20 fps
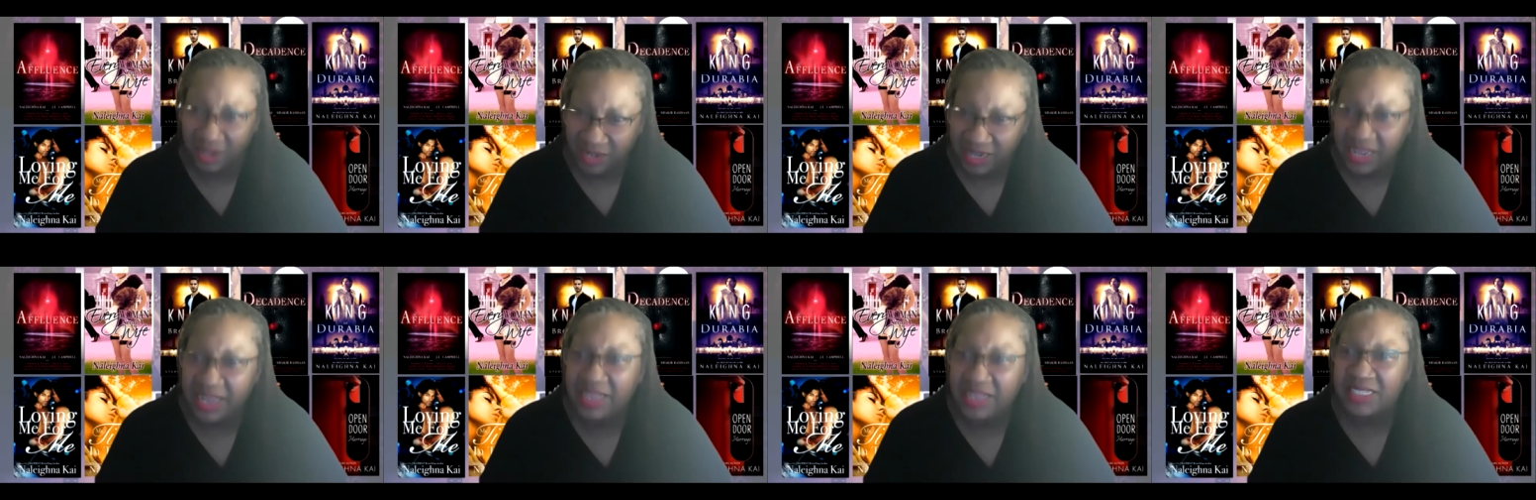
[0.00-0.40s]

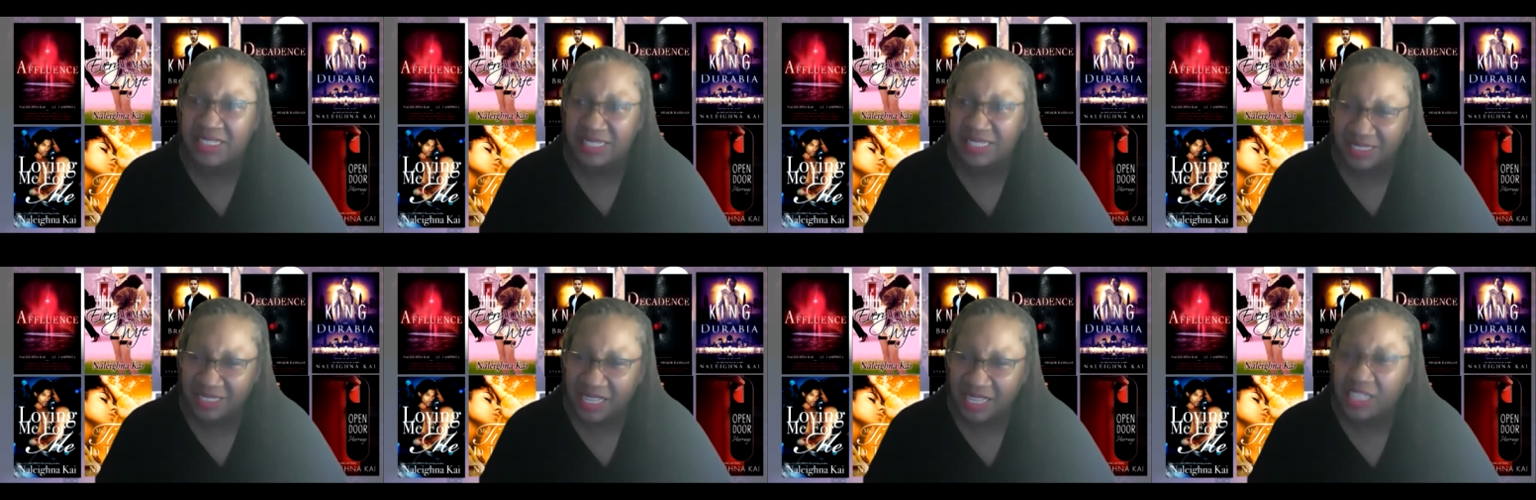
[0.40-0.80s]

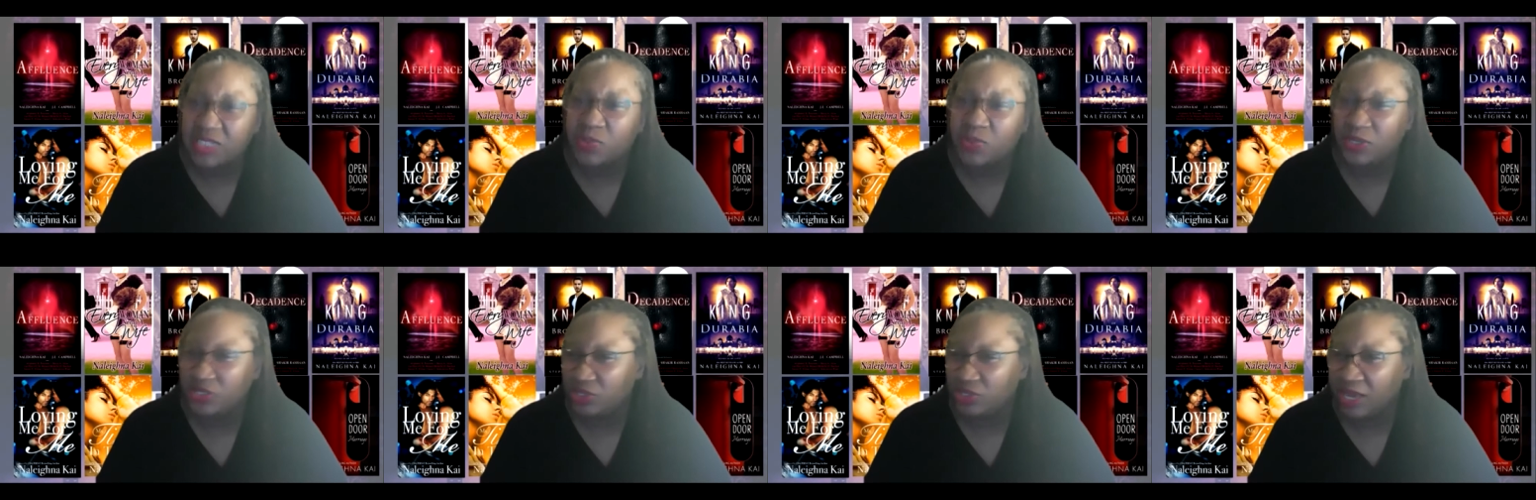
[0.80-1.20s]
That's
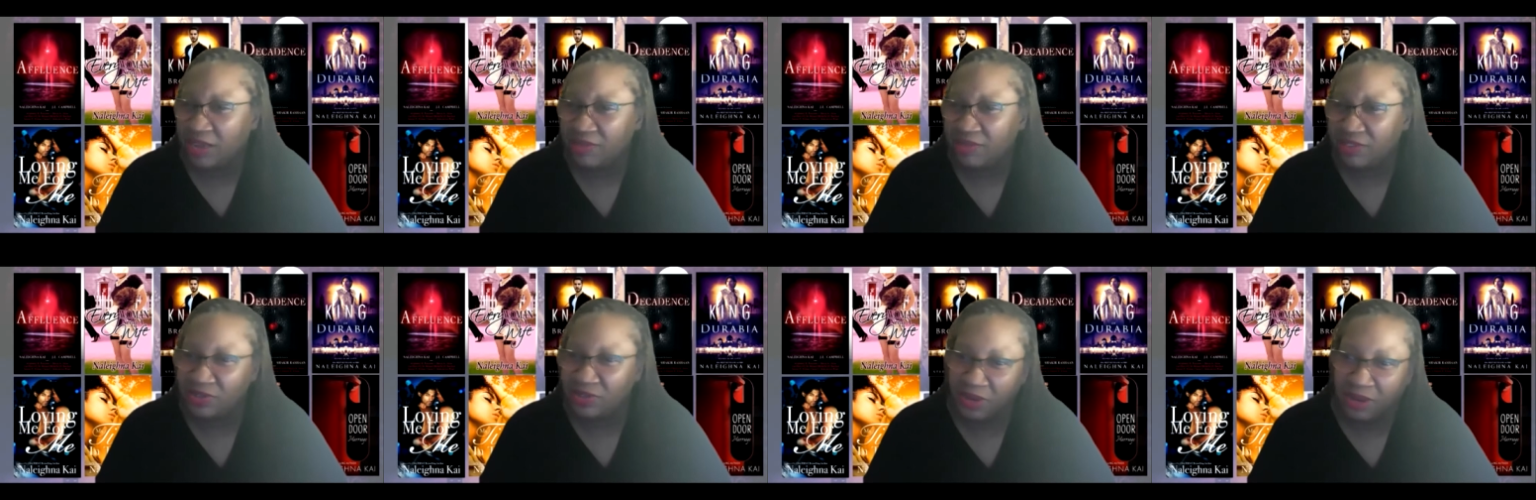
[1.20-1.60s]
that's what you
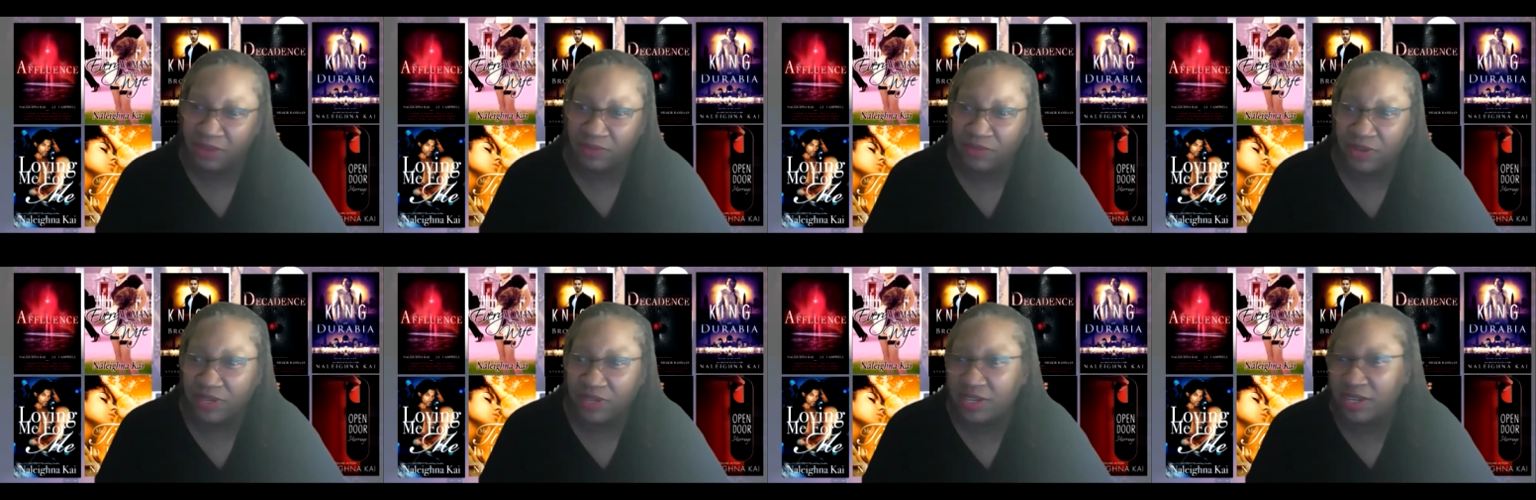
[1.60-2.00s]
have to do
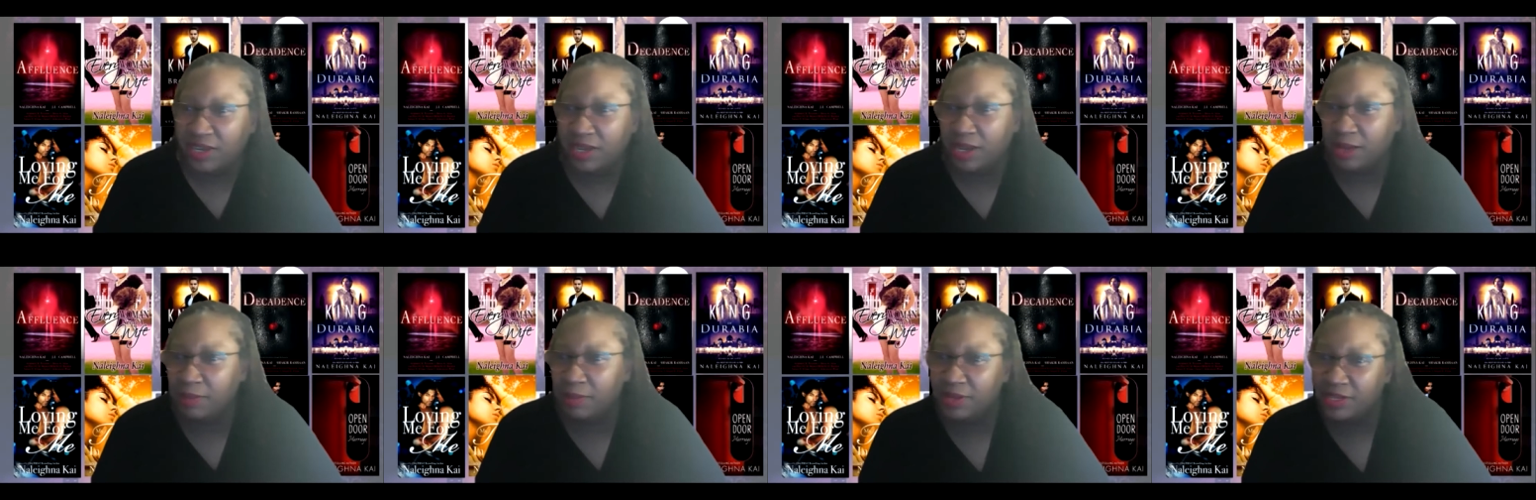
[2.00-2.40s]
every
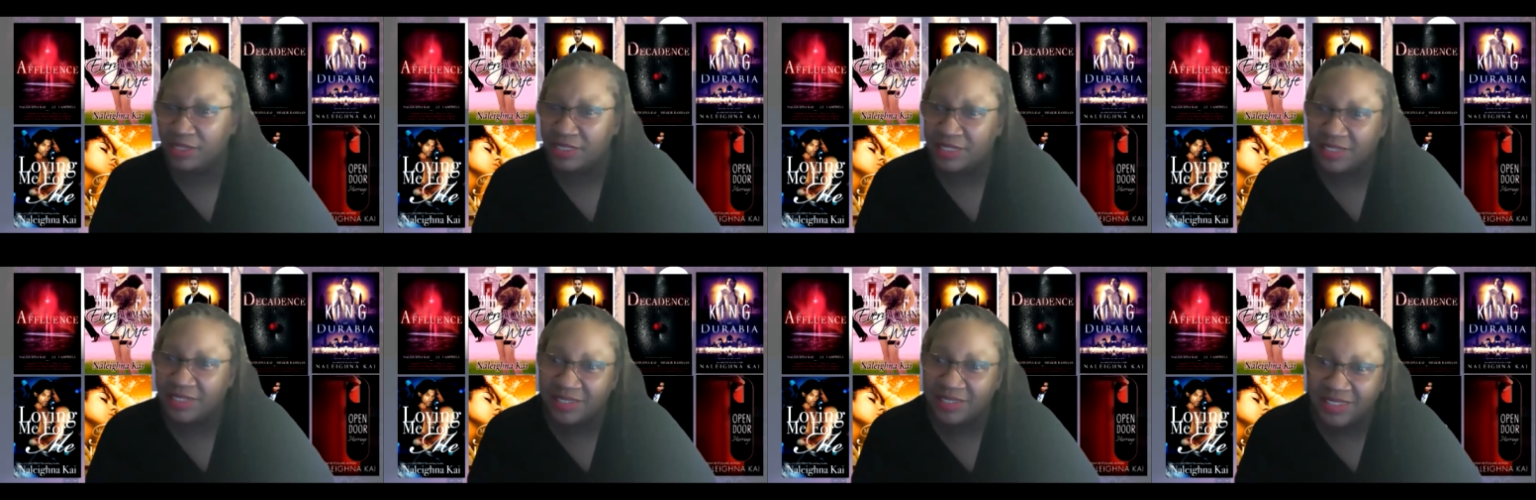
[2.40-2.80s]
day. I'm
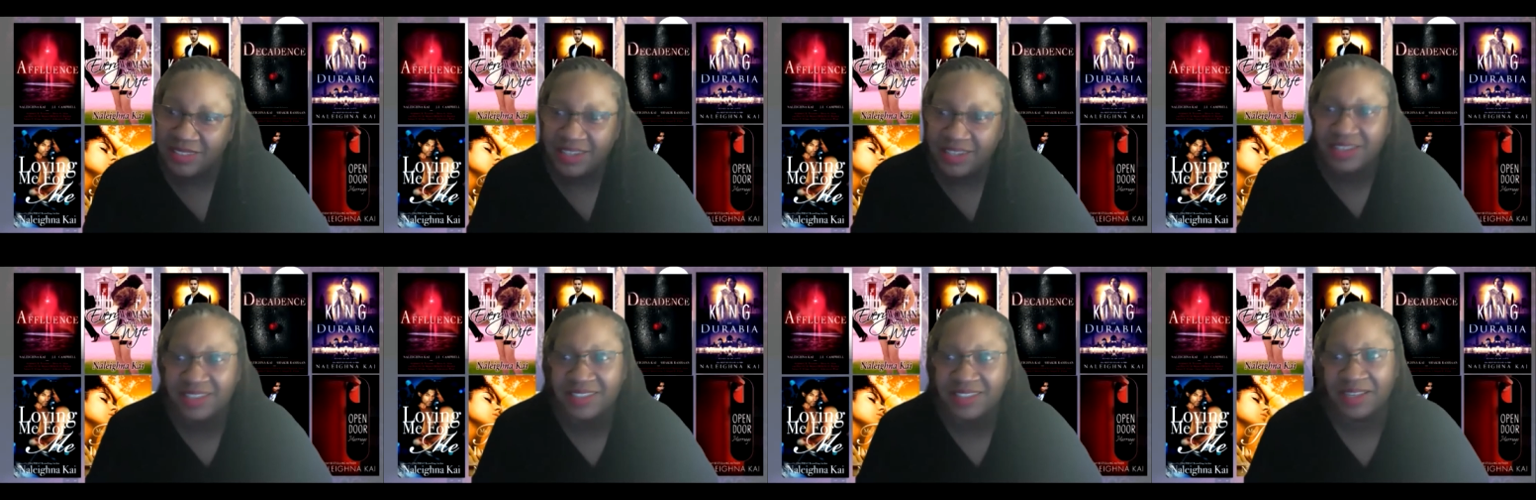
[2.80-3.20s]
hustling,
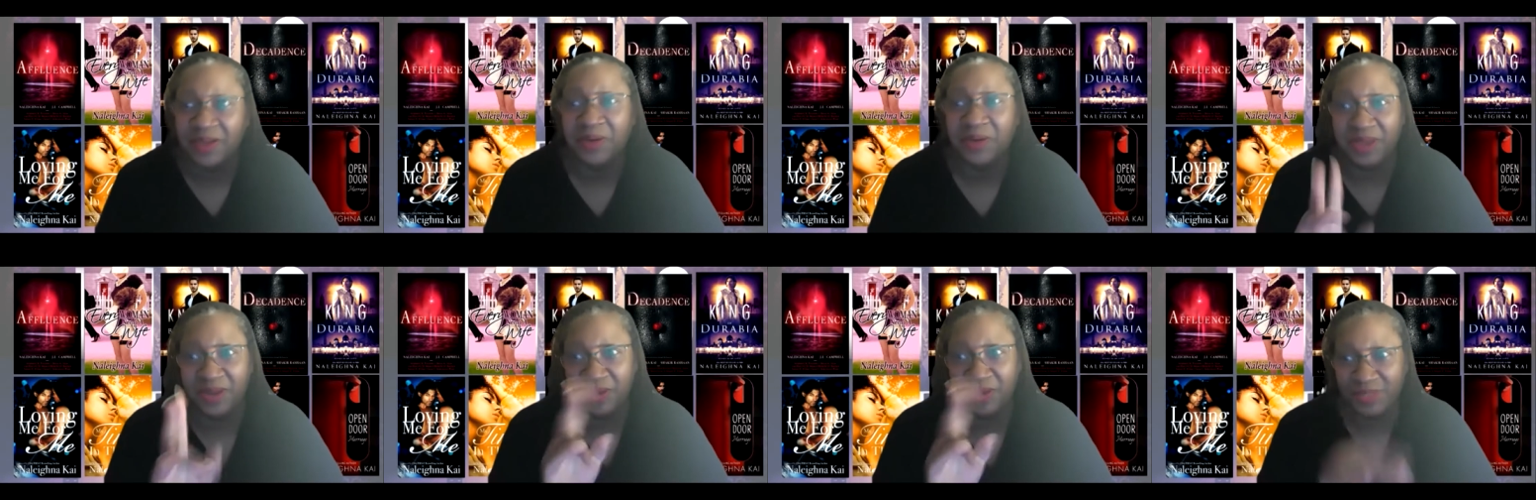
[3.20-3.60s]
hustling.
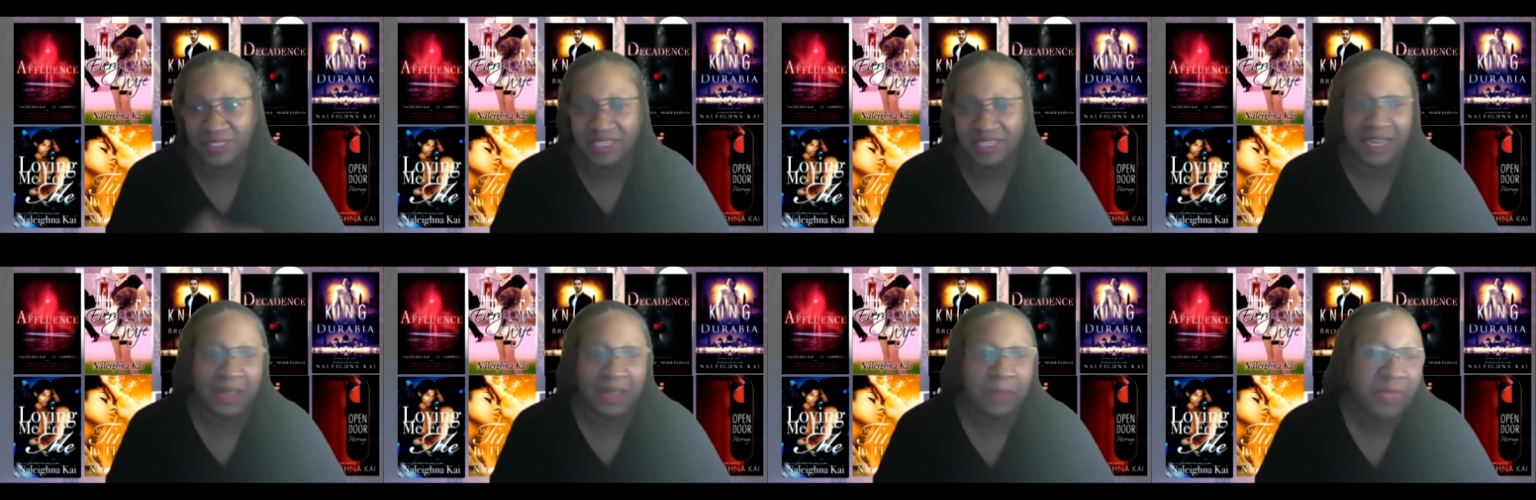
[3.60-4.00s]
Okay, don't
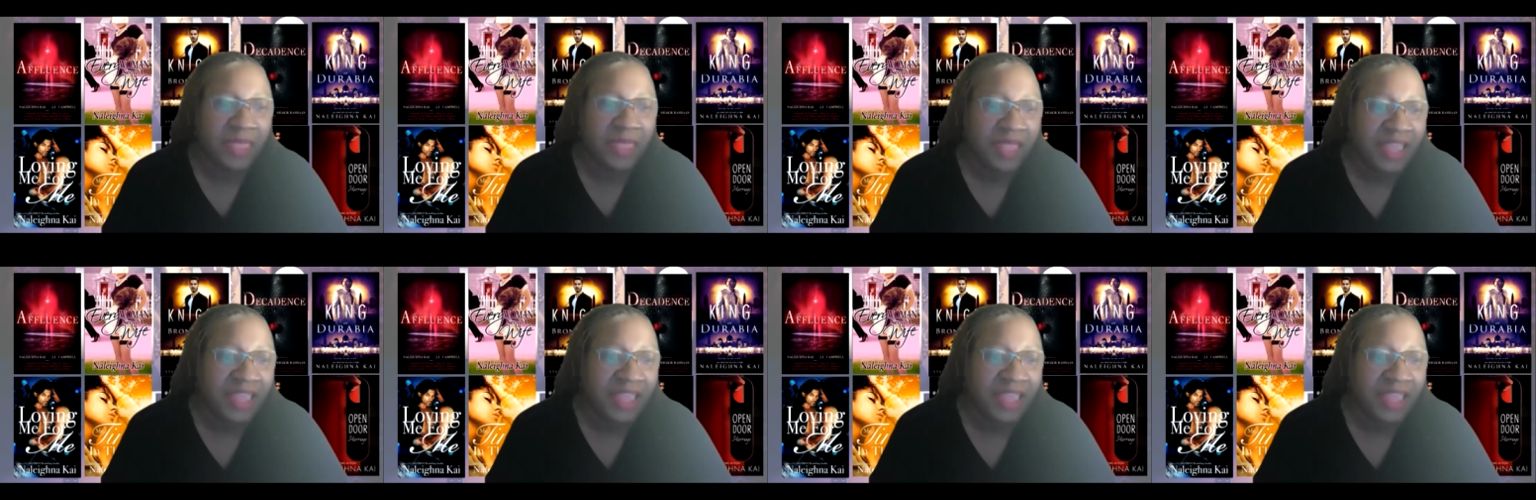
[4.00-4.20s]
say that.